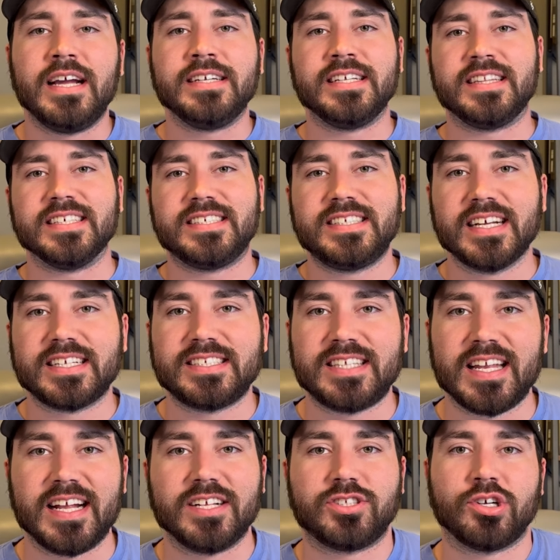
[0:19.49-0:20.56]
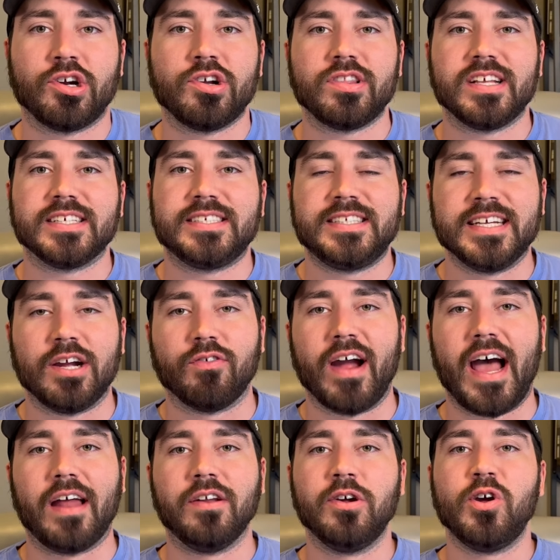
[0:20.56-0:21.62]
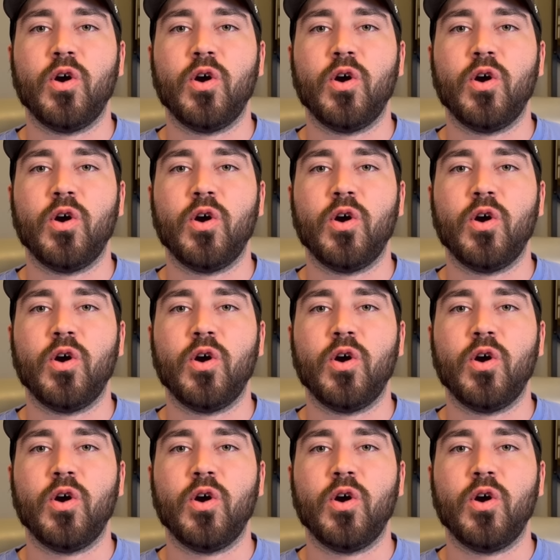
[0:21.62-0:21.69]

Did the sixth inning turn this thing around?